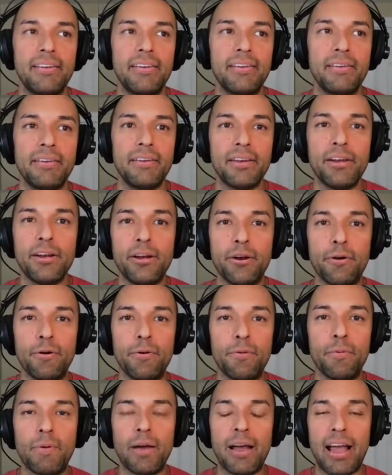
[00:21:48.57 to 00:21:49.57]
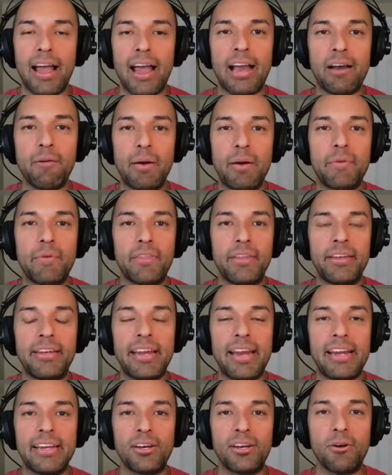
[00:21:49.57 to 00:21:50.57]
you know i remember the
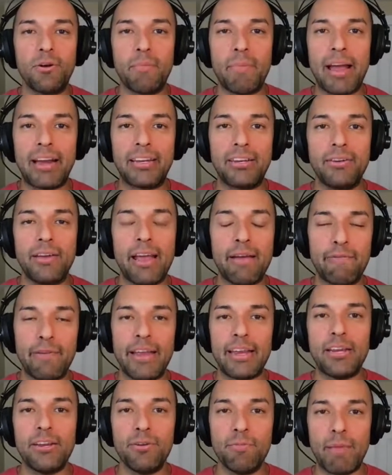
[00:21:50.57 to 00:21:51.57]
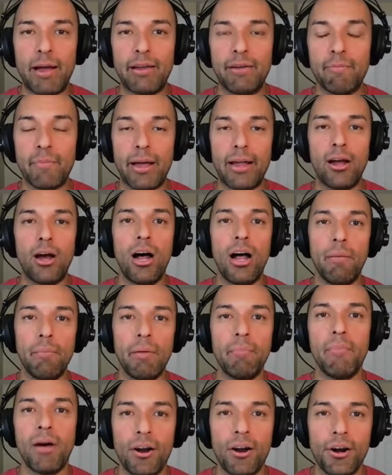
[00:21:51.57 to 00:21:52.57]
days of going back to fau my my alma
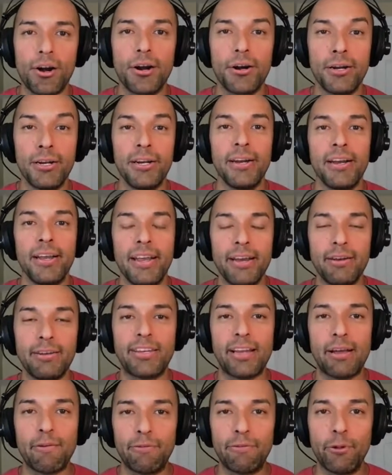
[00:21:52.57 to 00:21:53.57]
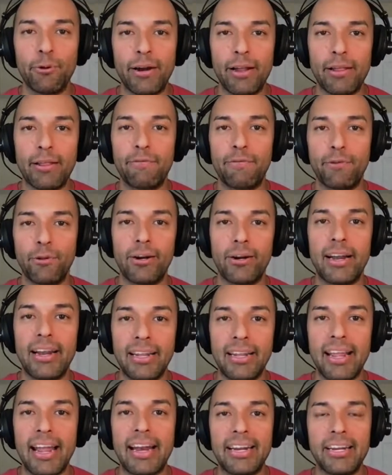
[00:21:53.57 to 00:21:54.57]
mater in south florida florida
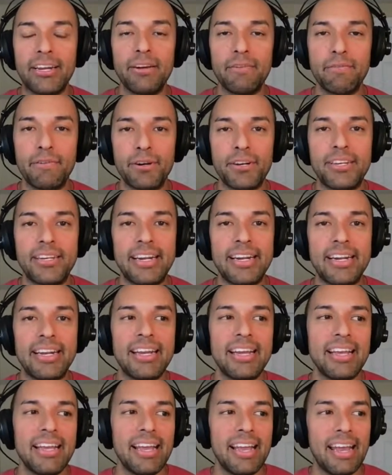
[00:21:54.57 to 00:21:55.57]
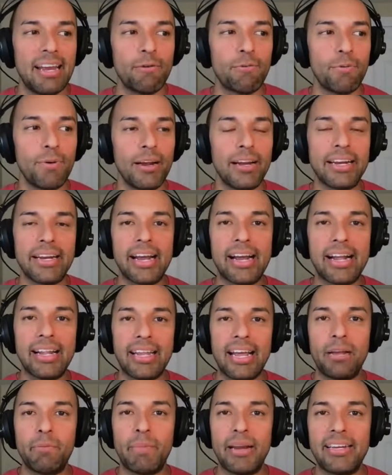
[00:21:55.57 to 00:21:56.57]
atlantic university and running a
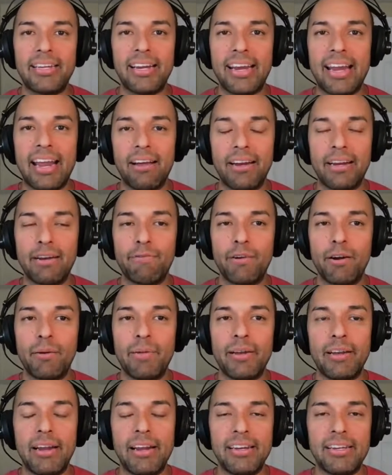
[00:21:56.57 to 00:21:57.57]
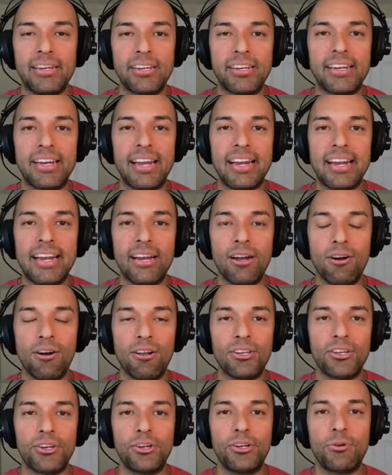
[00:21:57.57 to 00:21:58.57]
cloud-based accounting firm and, and just getting all
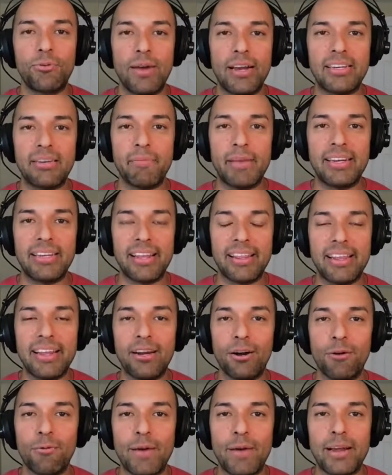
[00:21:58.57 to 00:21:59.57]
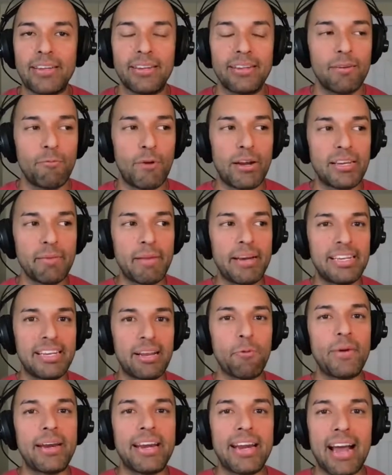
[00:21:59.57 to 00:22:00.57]
sorts of resumes i think our res- the resumes that
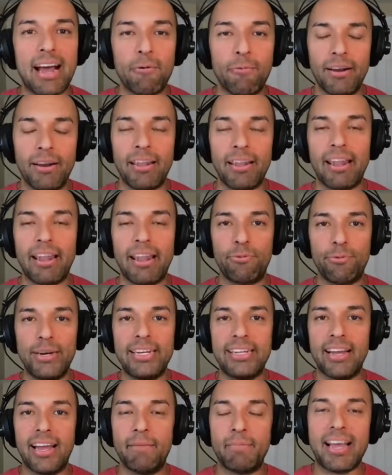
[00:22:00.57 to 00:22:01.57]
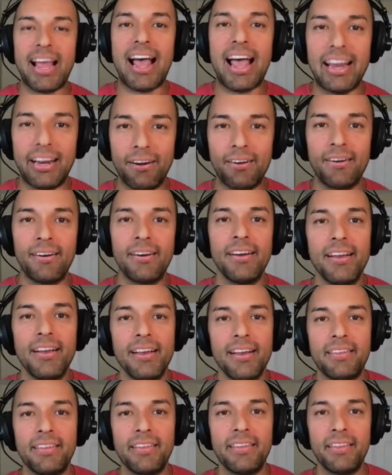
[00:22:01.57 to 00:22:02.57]
we got were like three times higher than the